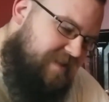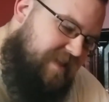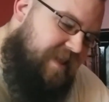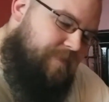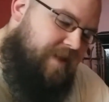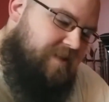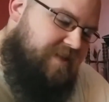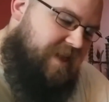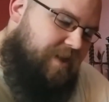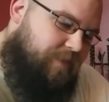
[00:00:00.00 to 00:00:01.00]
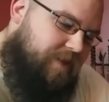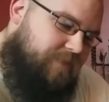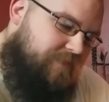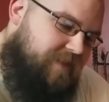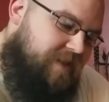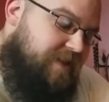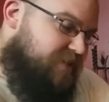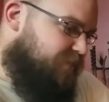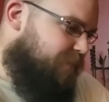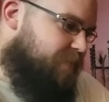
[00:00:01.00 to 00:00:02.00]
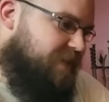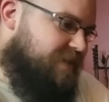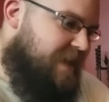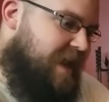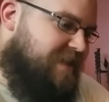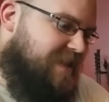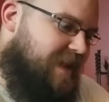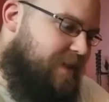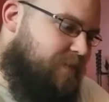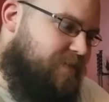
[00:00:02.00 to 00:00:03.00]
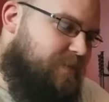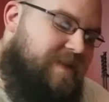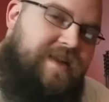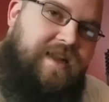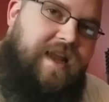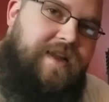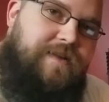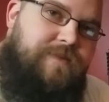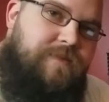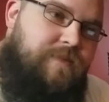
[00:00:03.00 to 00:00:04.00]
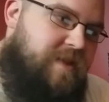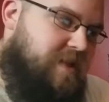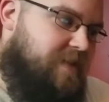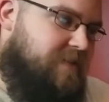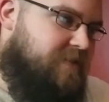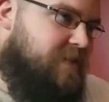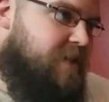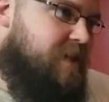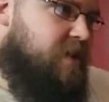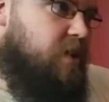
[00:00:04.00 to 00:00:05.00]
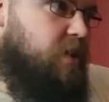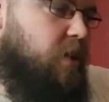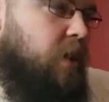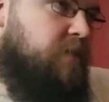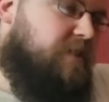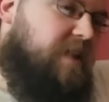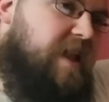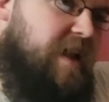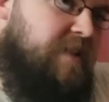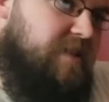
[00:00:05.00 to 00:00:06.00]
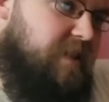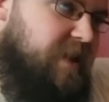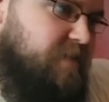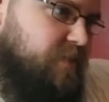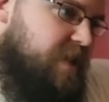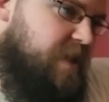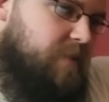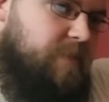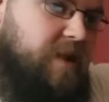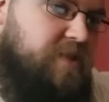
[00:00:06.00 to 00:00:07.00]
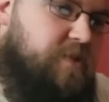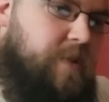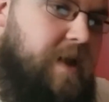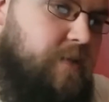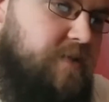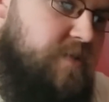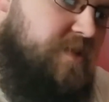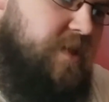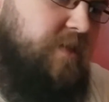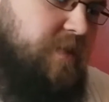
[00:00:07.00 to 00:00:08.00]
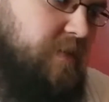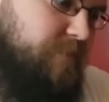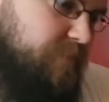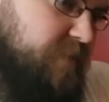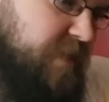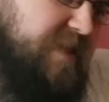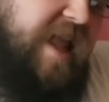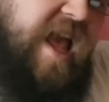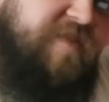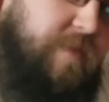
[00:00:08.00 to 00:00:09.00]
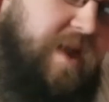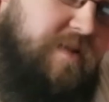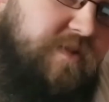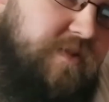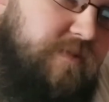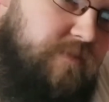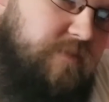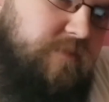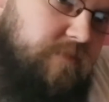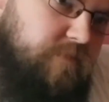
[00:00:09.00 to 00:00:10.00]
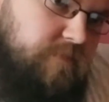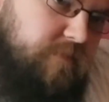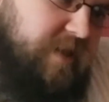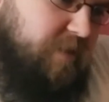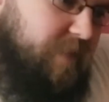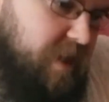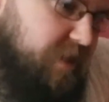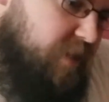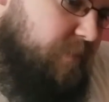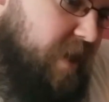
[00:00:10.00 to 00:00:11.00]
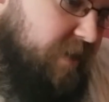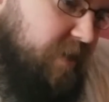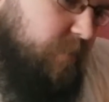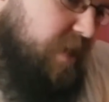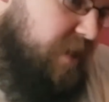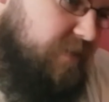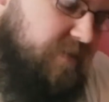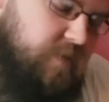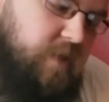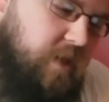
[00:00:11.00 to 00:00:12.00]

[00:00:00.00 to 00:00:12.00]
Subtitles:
that balancing out well. So I picked snacks that I also didn't like, because on the legs would take me about 2 hours or so, 6.5 miles, down, back, and so